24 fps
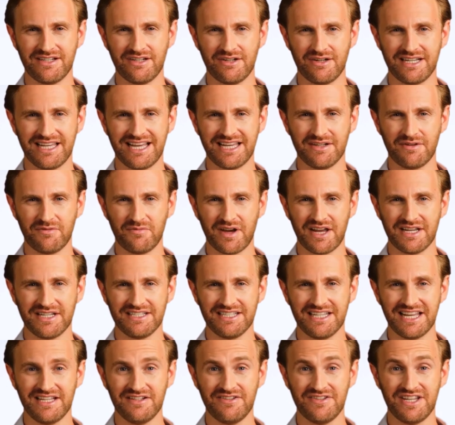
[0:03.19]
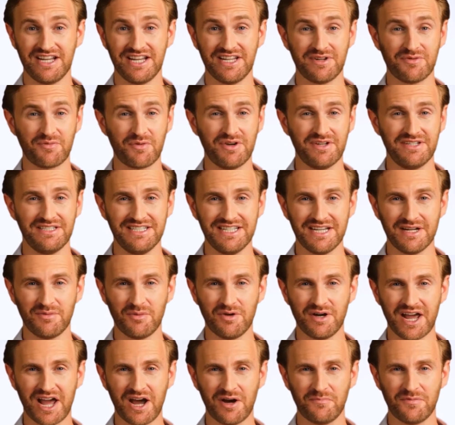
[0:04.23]
you need the right set of keywords that
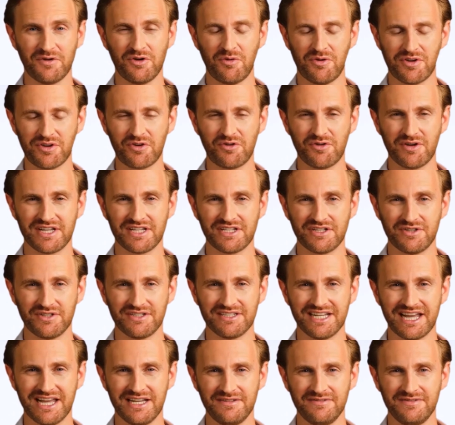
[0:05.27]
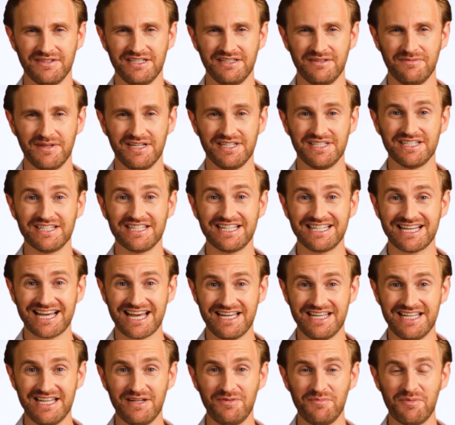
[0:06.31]
will help you increase your site visibility
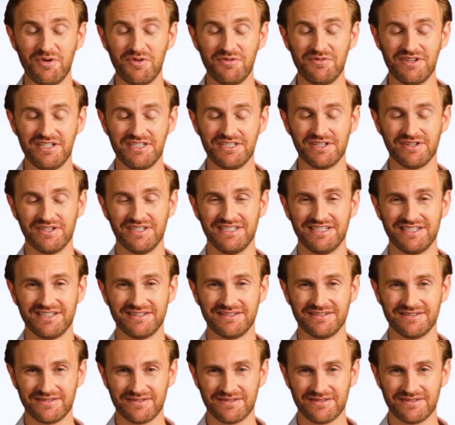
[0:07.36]
and get more visitors.